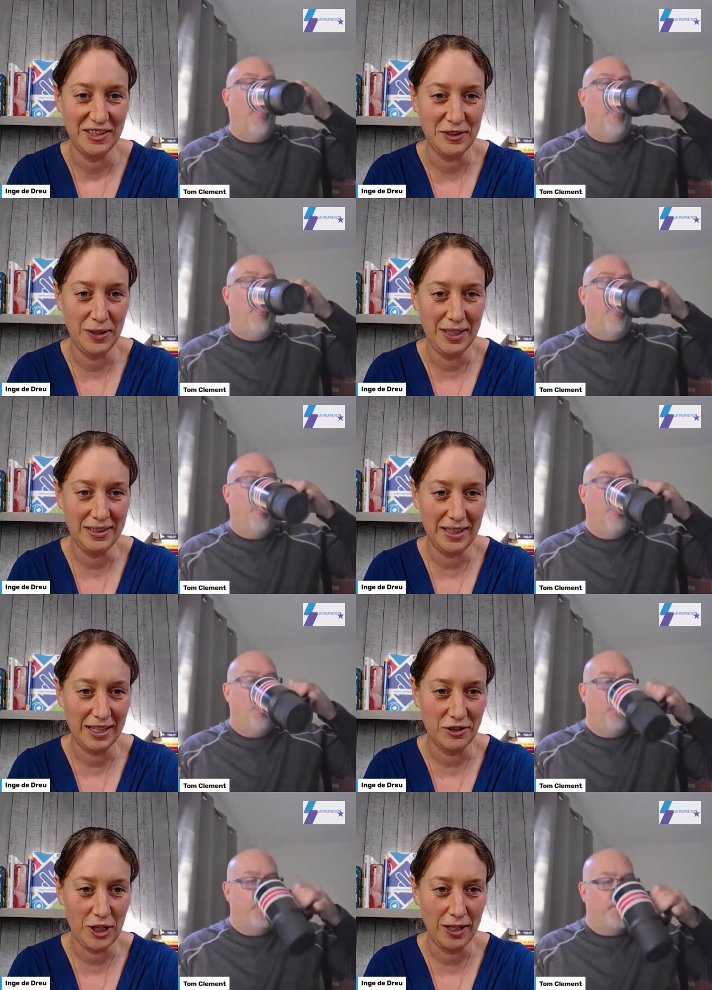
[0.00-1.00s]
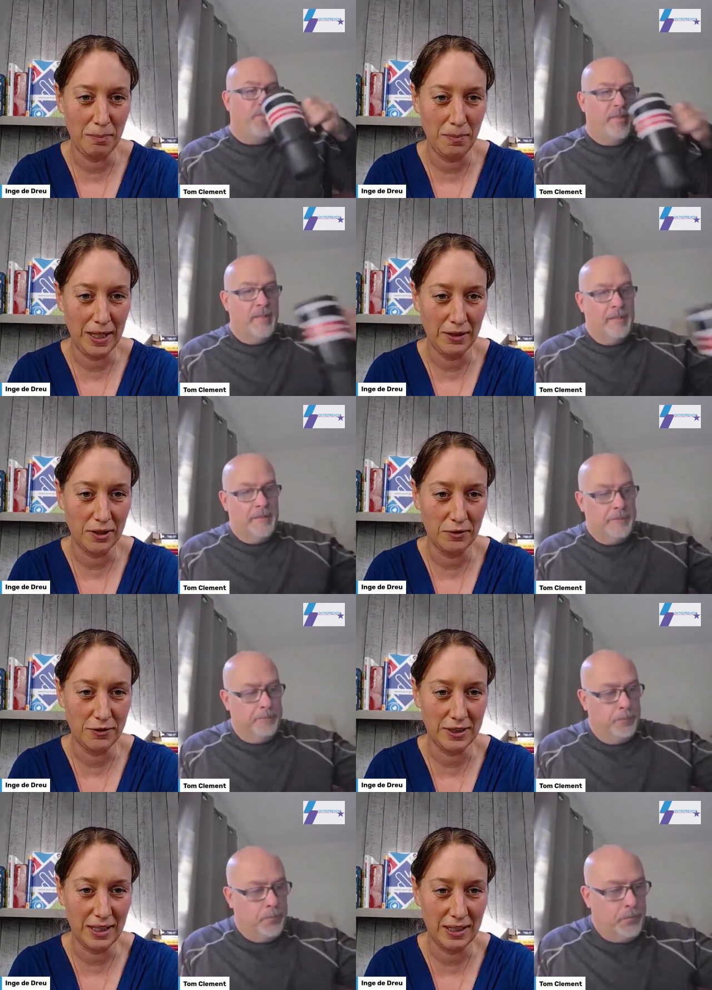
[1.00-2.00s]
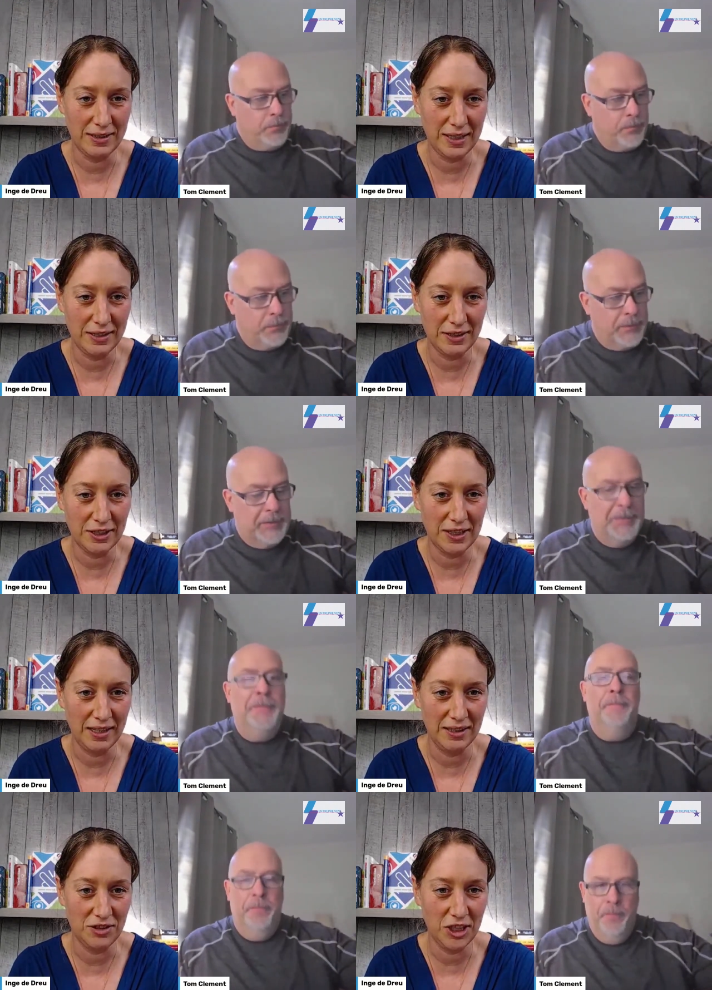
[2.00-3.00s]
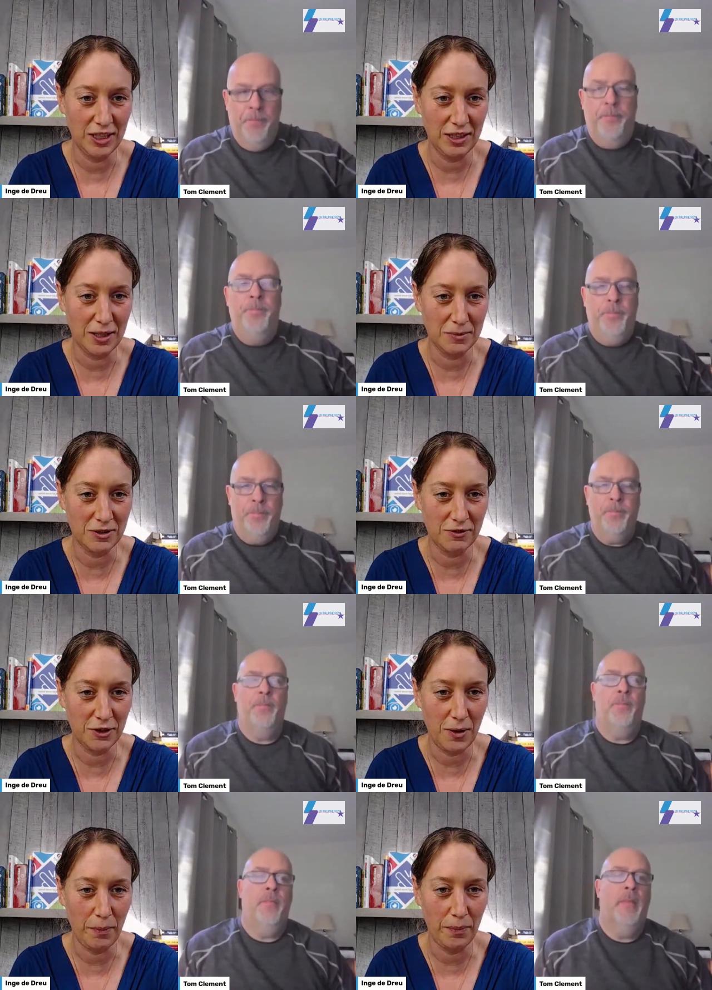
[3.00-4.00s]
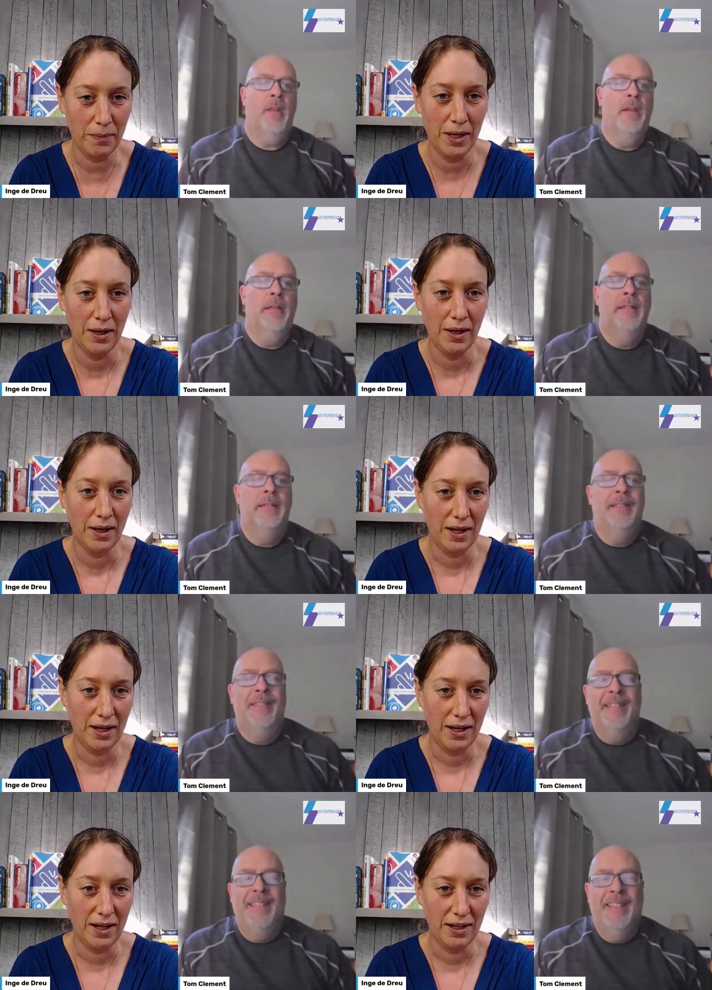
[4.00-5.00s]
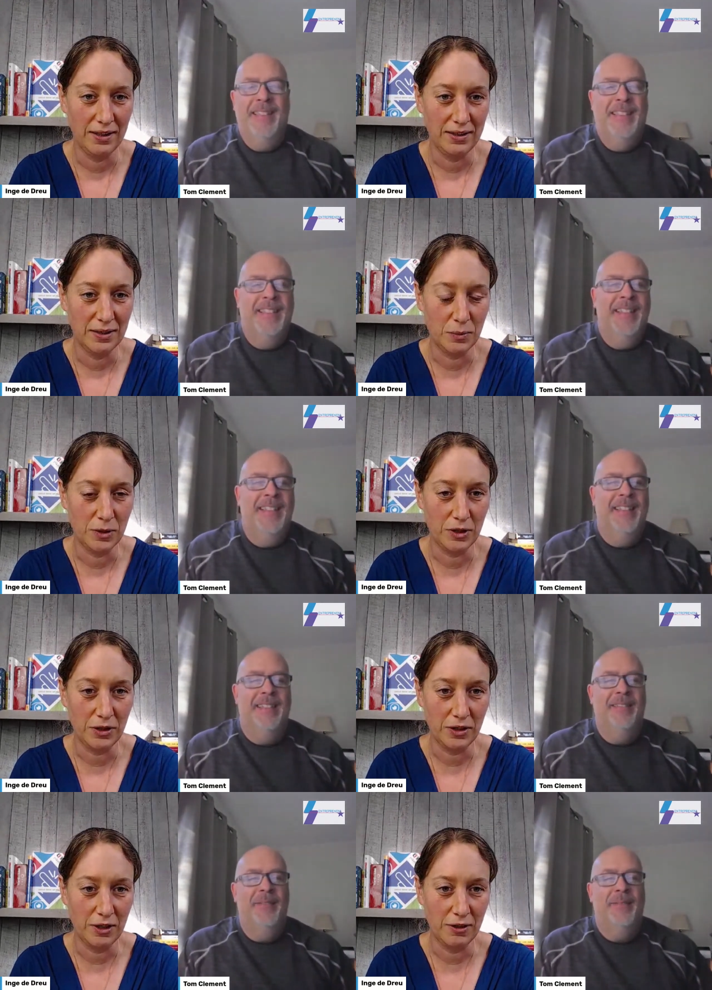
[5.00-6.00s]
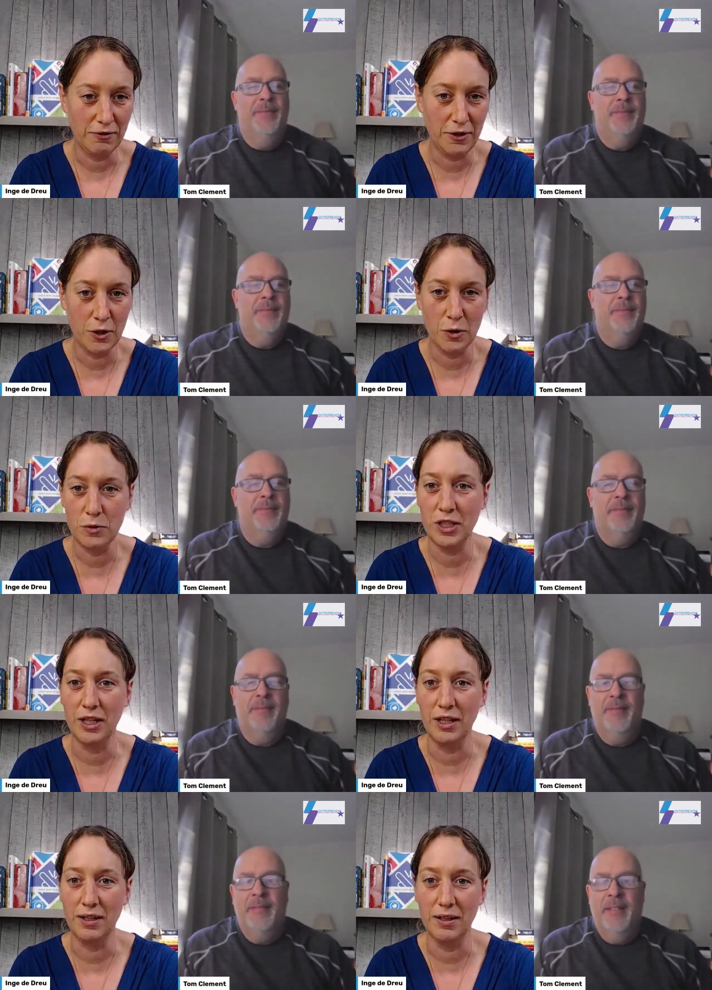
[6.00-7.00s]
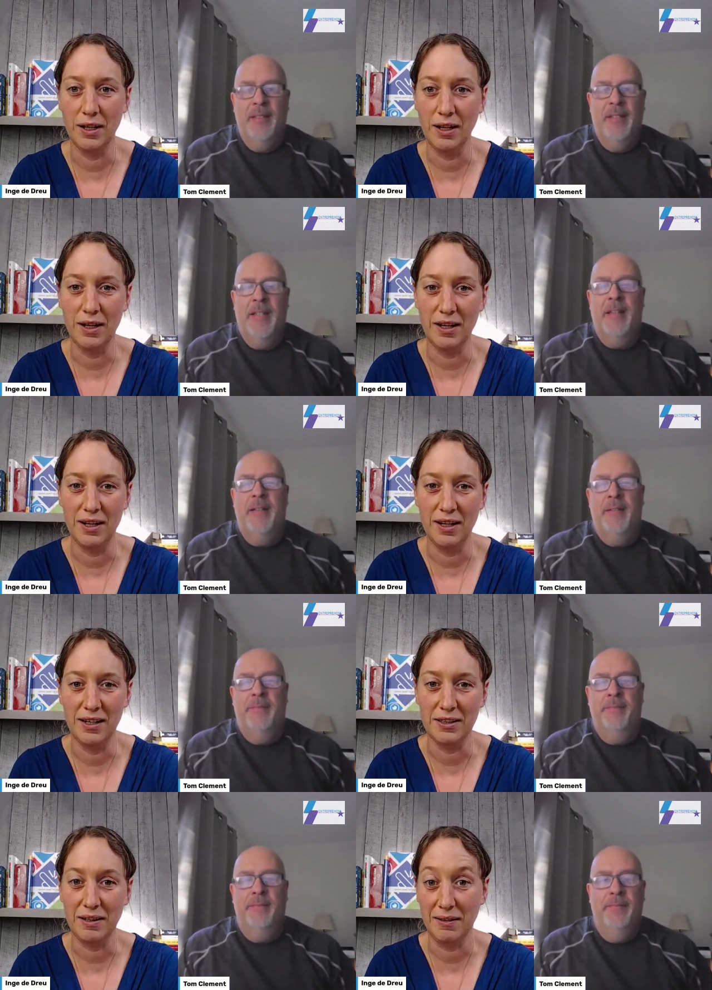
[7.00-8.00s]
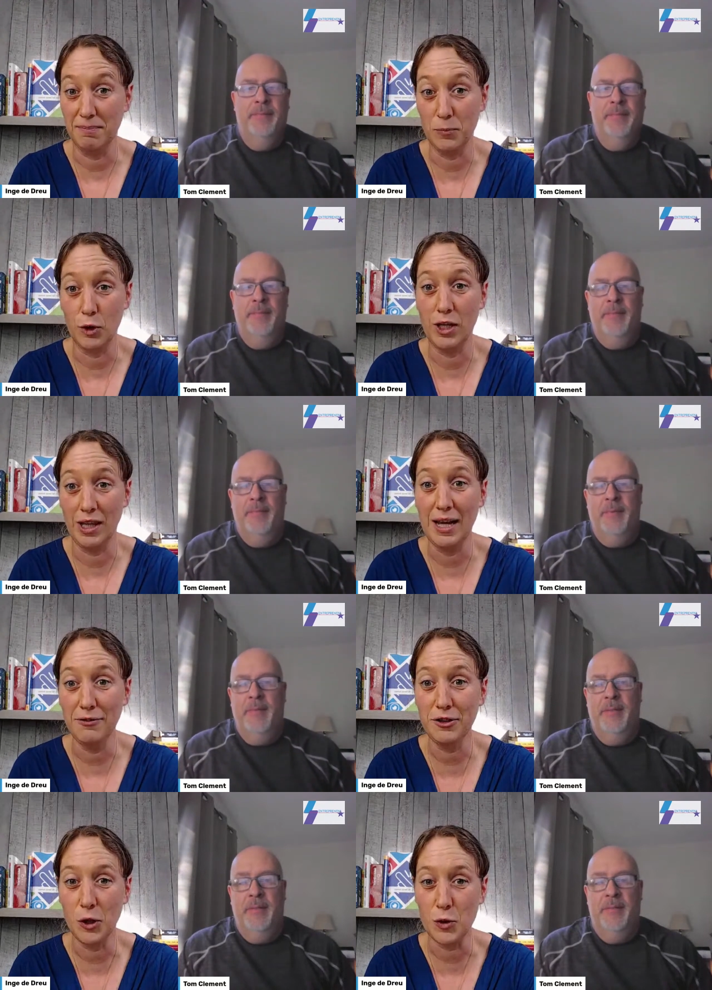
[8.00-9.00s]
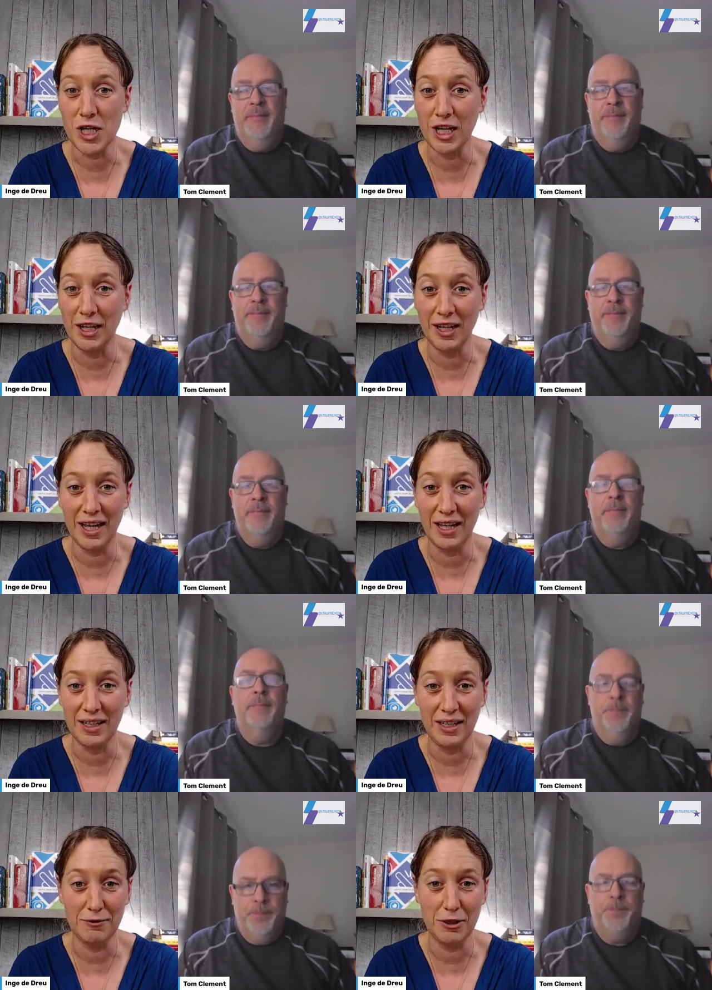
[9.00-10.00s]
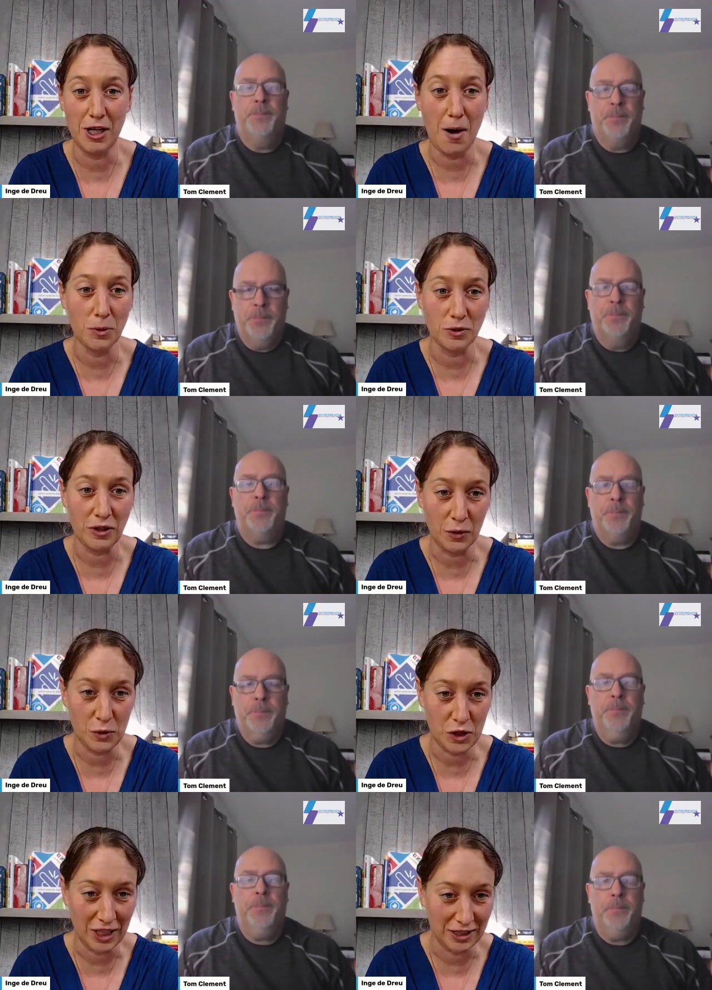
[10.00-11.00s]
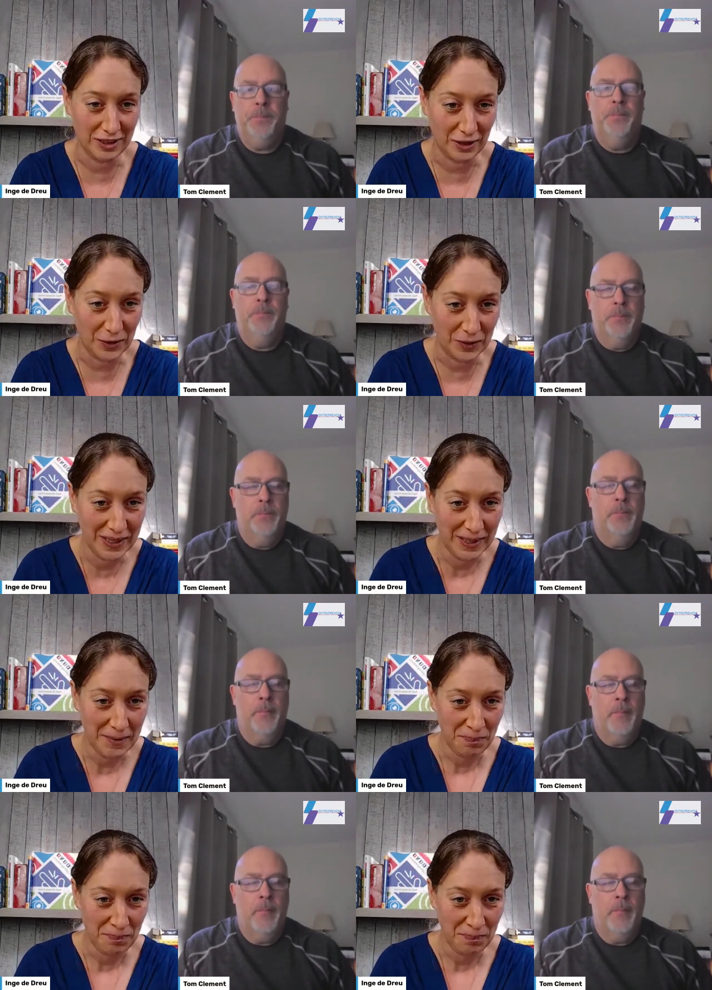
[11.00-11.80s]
Speaker 1: Zuli is actually a playground facilitator, and she comes from uh, the world of coaching, uh, uh, more life coaching and even couples coaching. So